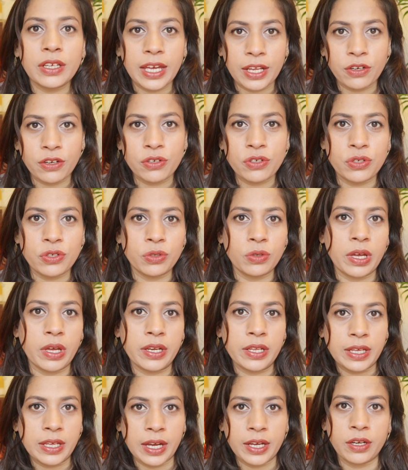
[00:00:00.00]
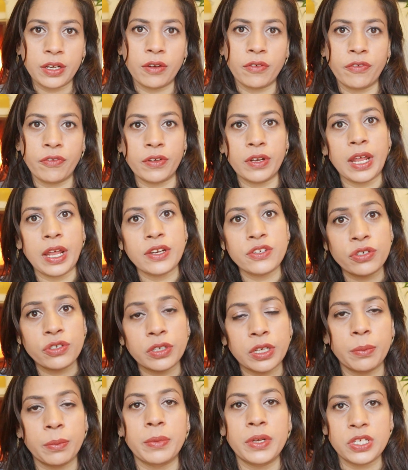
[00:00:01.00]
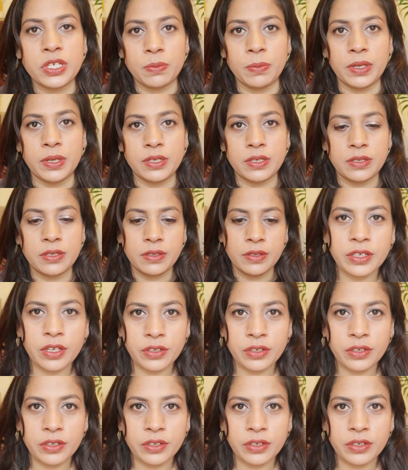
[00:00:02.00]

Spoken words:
get into any kind of financial commitment.